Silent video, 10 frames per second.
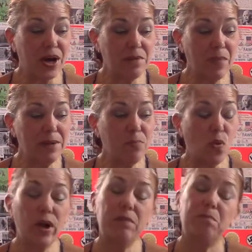my
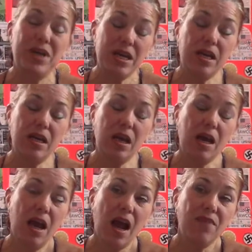point being,
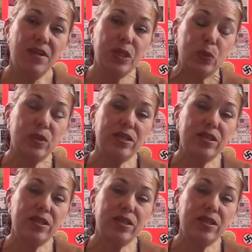this was